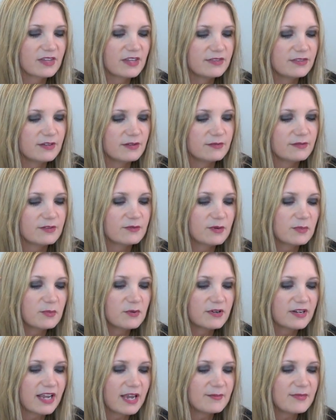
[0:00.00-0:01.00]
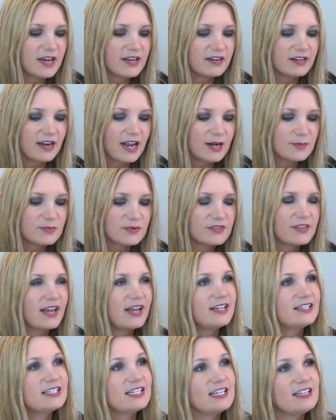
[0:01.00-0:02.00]
the report came out on April the
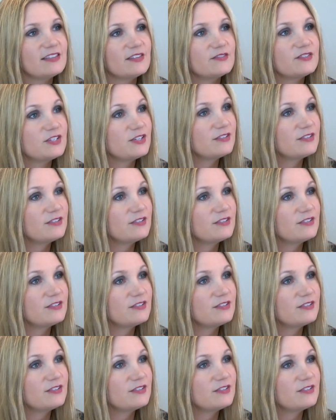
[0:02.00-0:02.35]
18th of